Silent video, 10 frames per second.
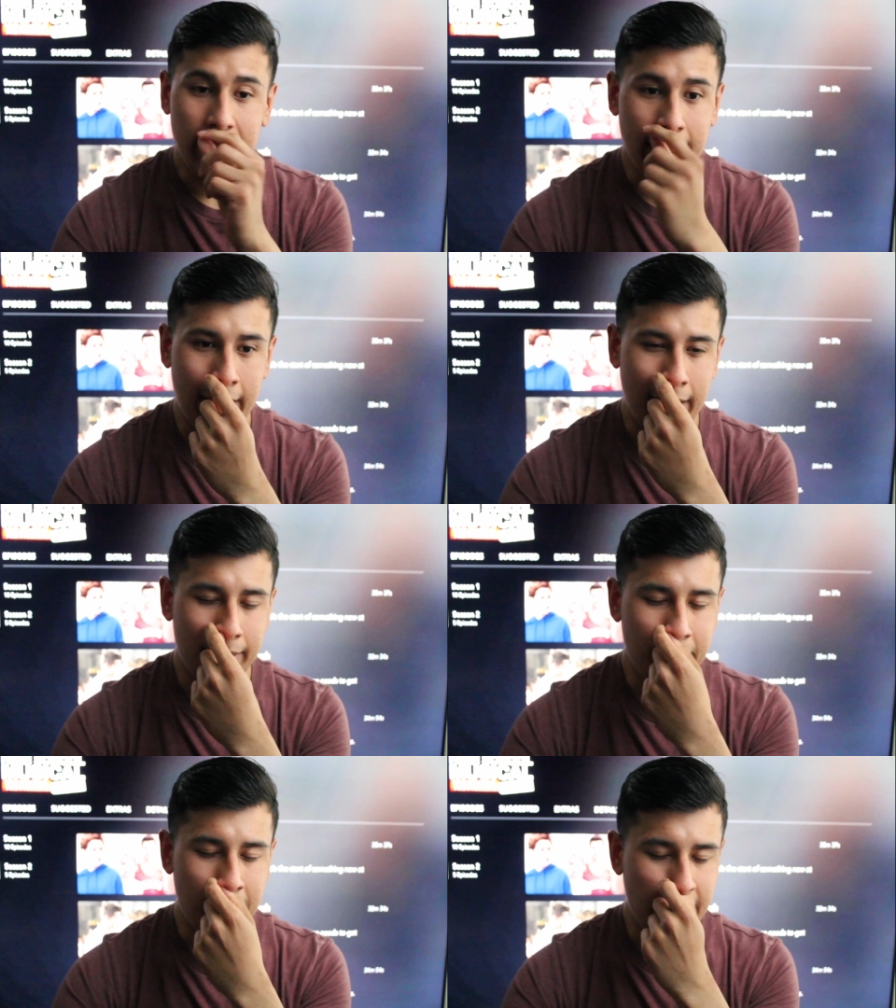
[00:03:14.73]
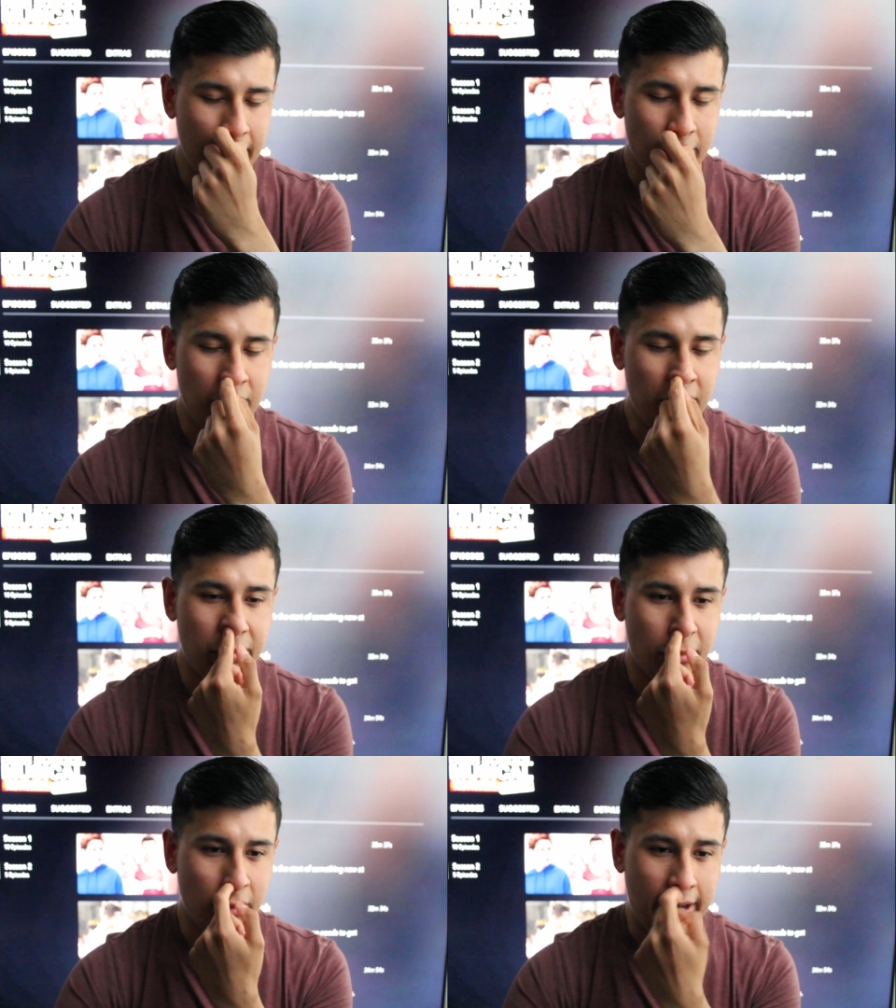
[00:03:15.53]
Uh, Nini's
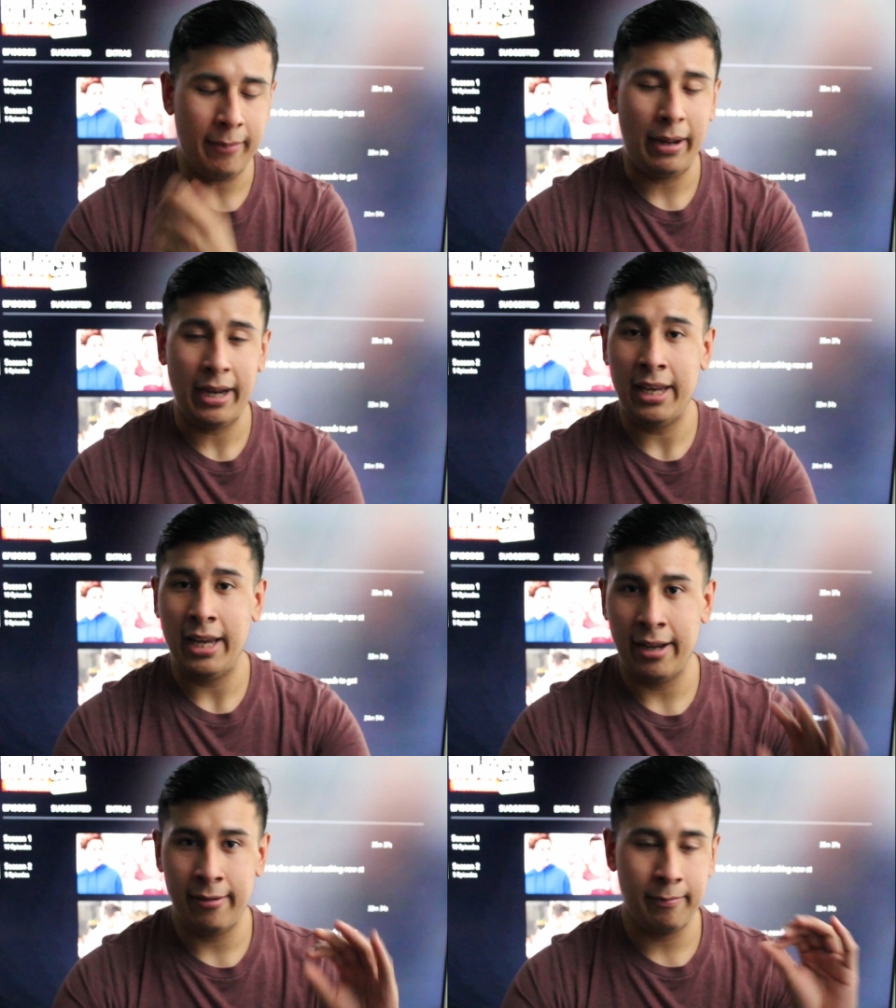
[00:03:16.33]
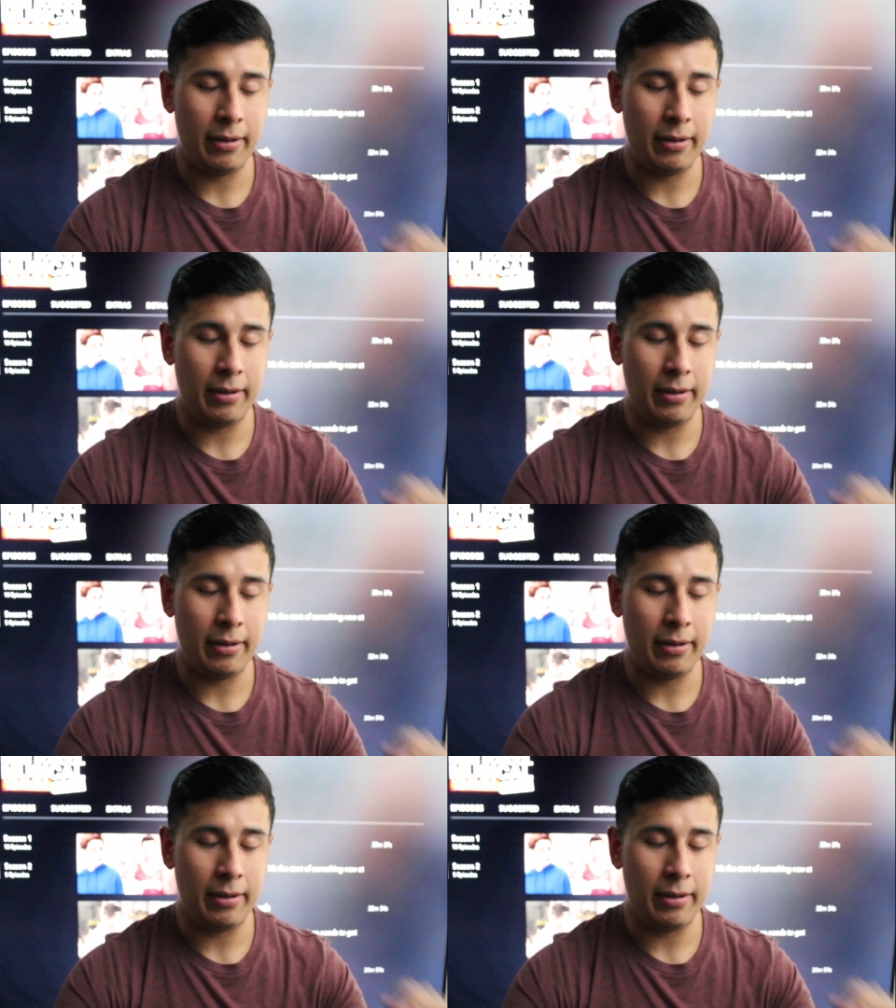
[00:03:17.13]
just sliding back in.